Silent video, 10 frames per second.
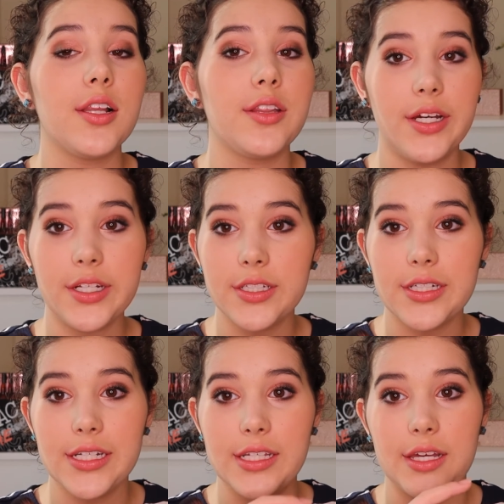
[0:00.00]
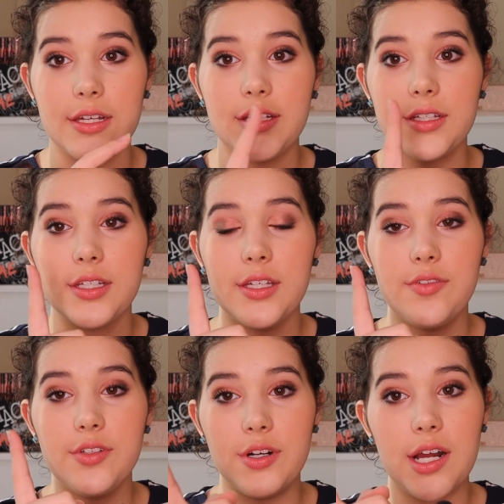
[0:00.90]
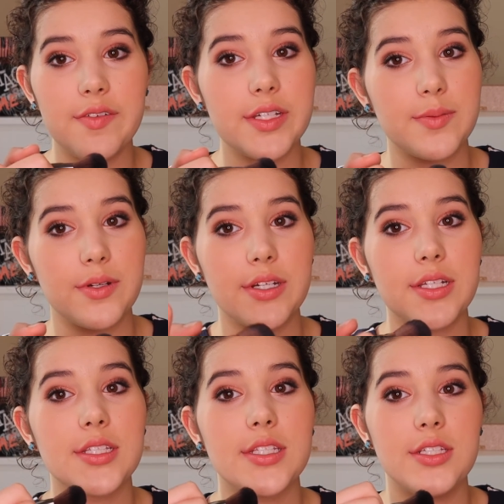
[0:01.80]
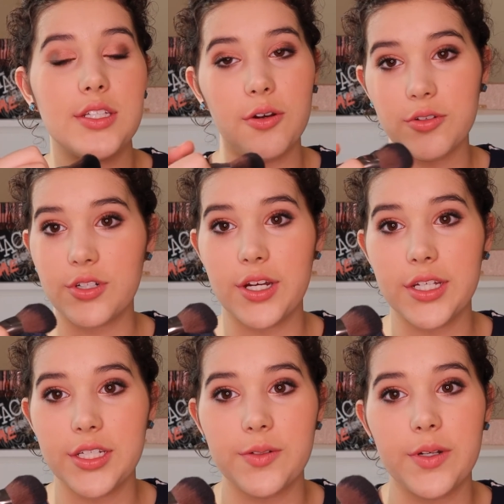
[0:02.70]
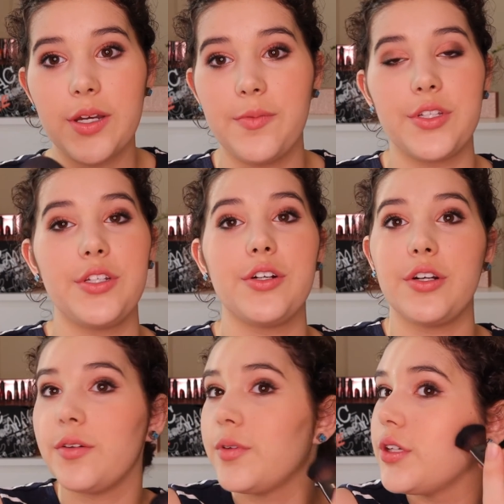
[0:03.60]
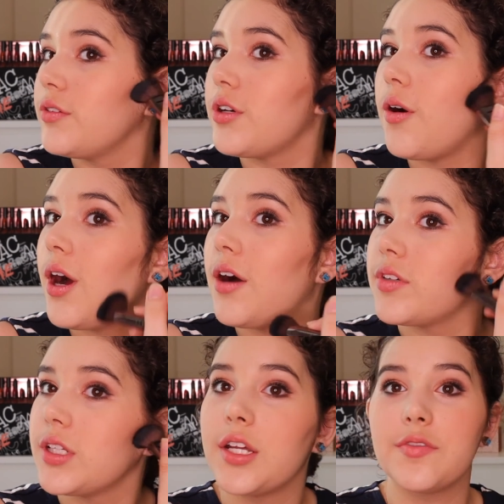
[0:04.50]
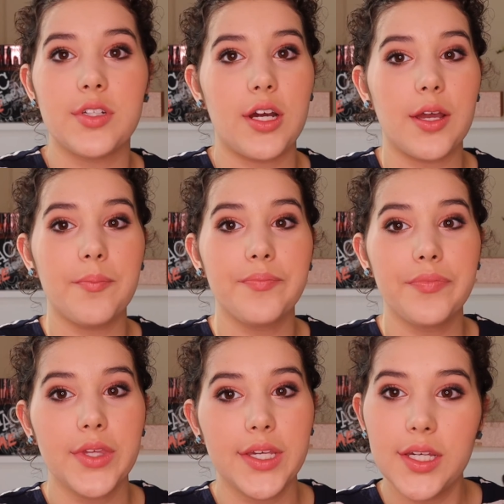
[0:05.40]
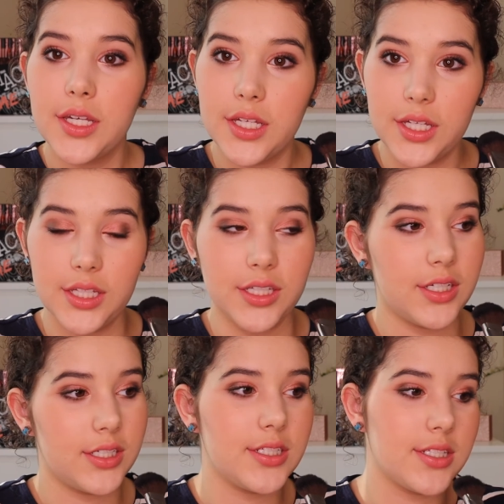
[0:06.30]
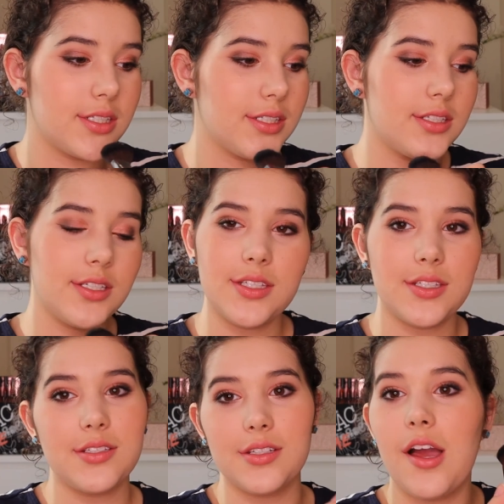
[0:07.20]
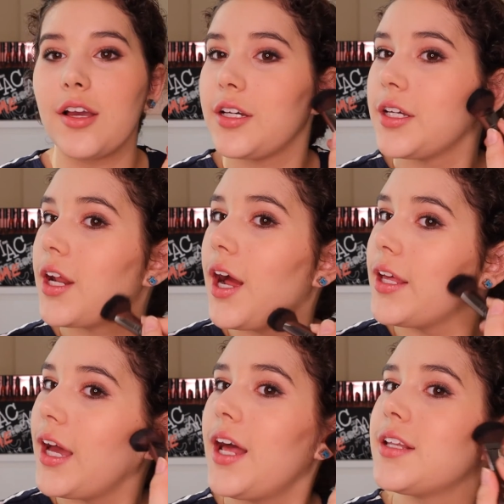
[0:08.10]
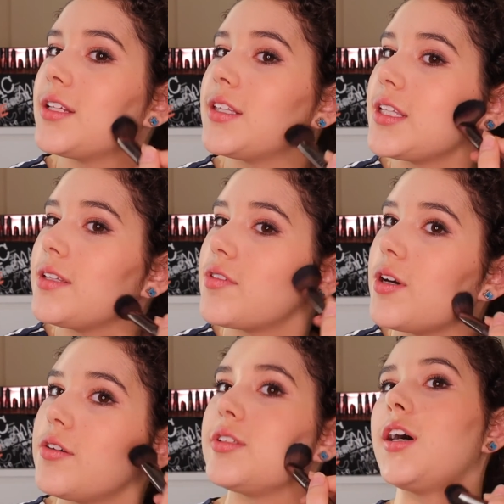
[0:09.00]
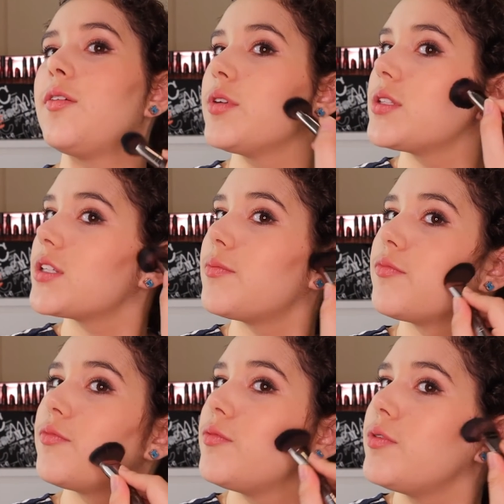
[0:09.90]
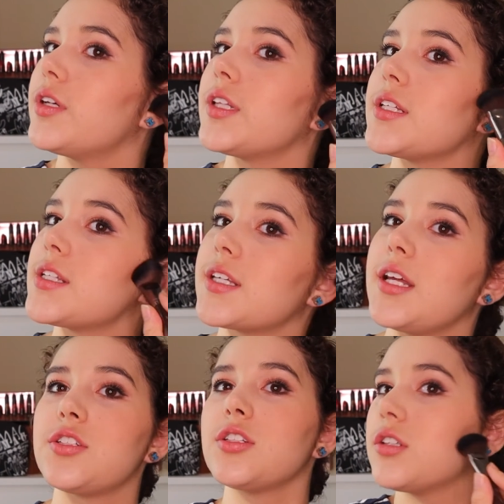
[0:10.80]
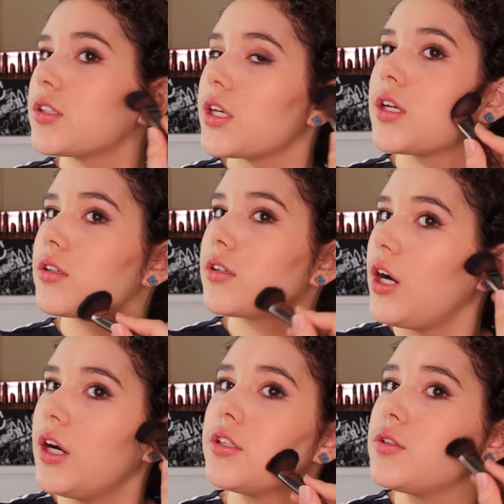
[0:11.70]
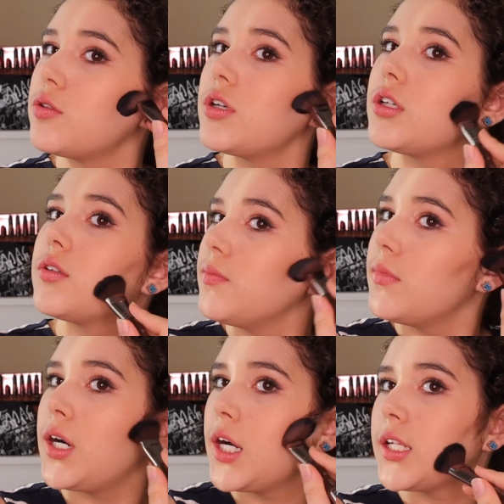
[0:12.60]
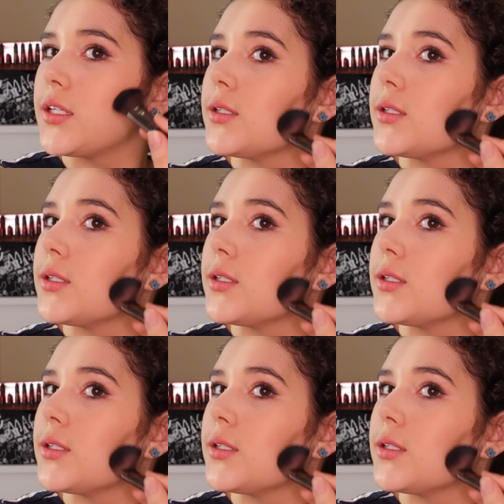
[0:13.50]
Not a good idea. If you don't have experience, don't try and do it when you don't have a lot of time, because it's just not good. I had to leave the hotel with some really sketchy looking contour, but